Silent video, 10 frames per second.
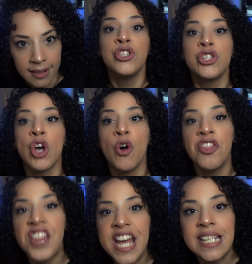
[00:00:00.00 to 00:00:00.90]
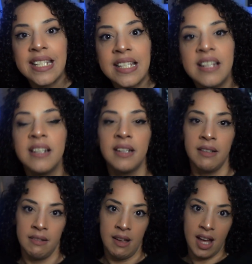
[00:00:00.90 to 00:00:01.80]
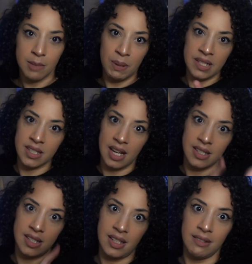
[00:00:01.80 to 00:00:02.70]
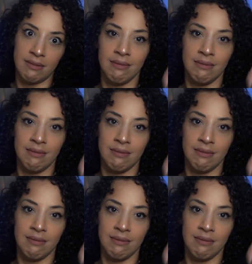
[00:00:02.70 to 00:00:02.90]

So this has been Sightseeing.